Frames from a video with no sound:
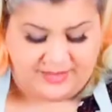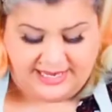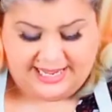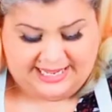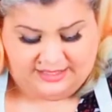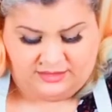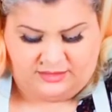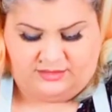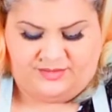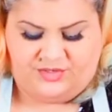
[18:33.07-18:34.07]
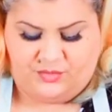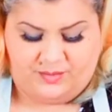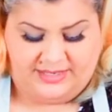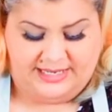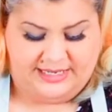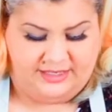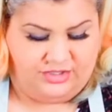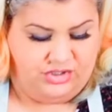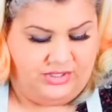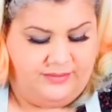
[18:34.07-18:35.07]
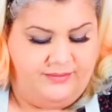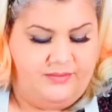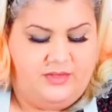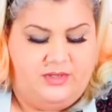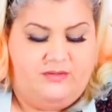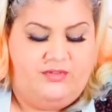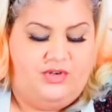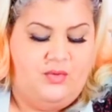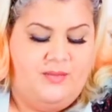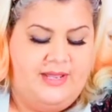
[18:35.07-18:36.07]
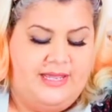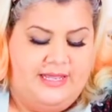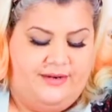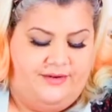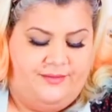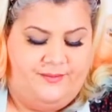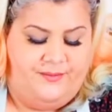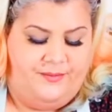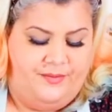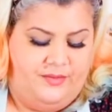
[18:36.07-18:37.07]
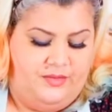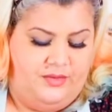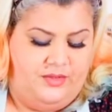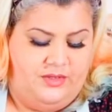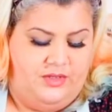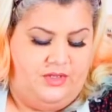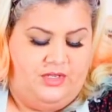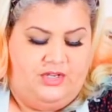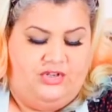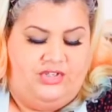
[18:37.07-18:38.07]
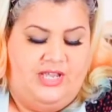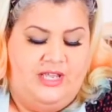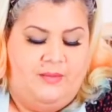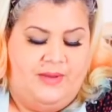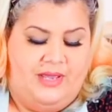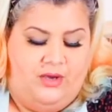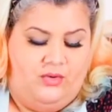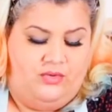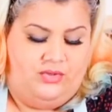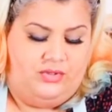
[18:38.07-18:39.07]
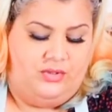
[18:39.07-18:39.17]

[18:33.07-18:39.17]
hand, I do one by hand actually. If you do one by hand, you take about,